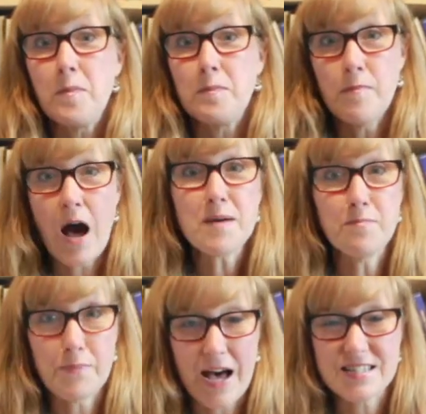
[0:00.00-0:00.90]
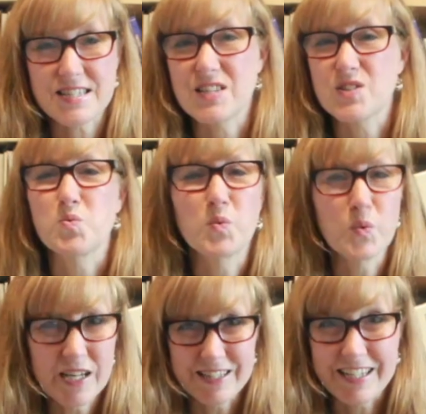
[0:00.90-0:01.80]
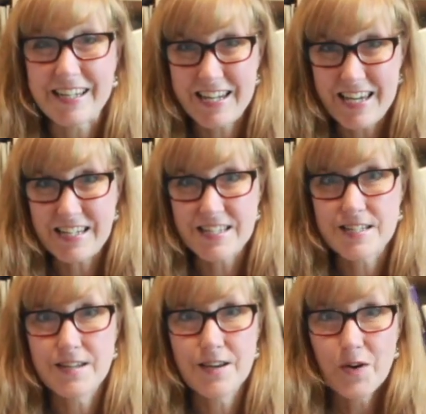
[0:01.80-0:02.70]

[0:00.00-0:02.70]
My bus is really neat.